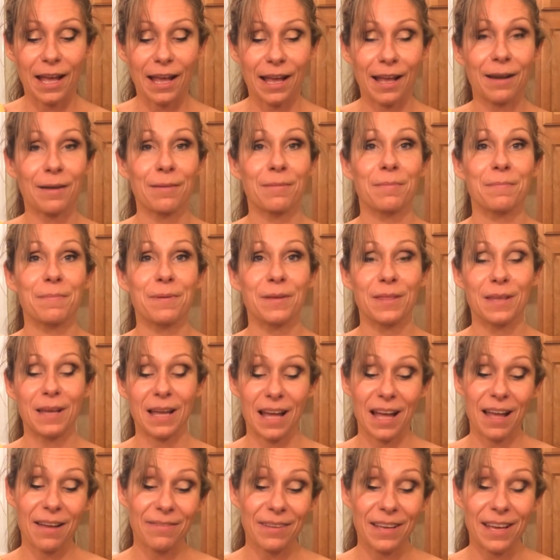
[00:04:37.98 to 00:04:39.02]
And I'm going to put
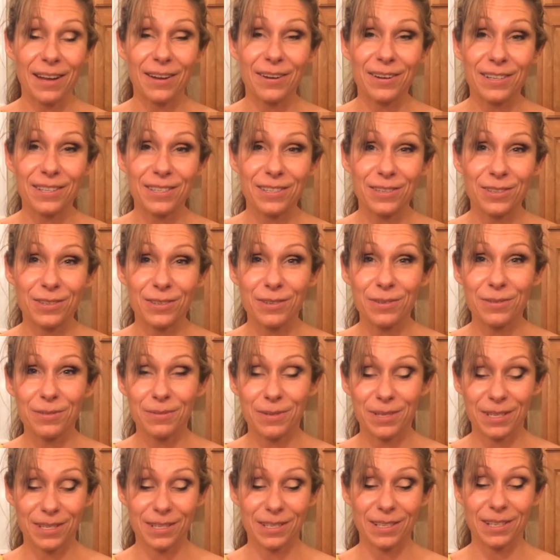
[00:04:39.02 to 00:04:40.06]
I have carrots too,
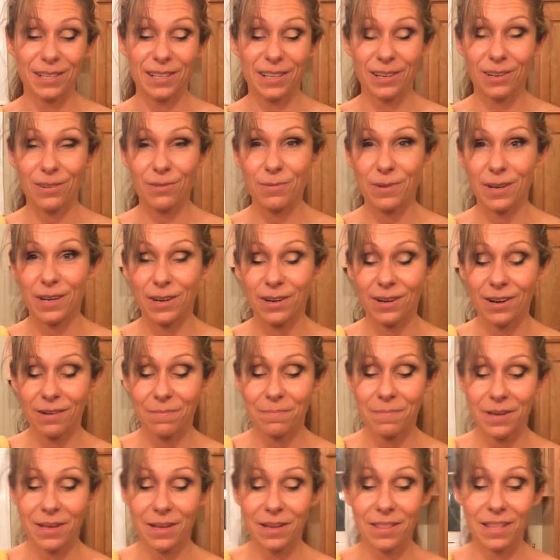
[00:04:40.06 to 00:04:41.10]
which is a little weird,
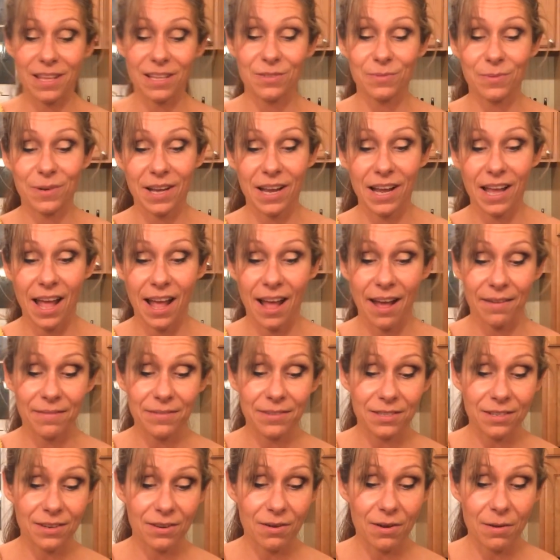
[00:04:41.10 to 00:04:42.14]
but that's what I have,
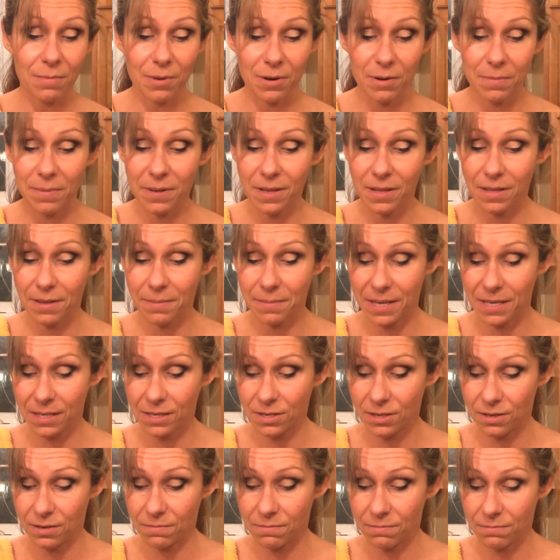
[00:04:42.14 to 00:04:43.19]
so I'm going to put them in
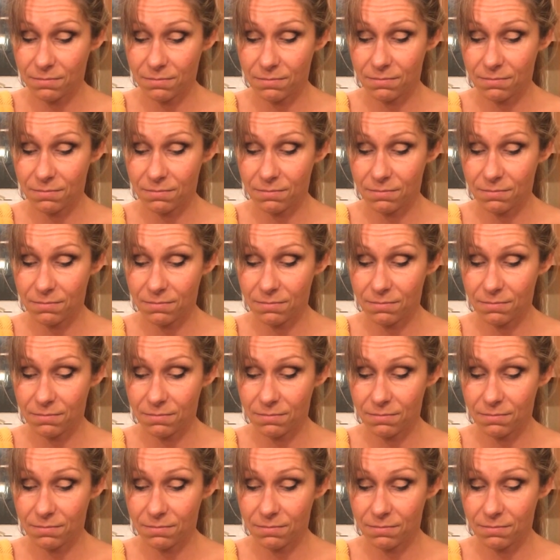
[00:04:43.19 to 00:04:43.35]
too.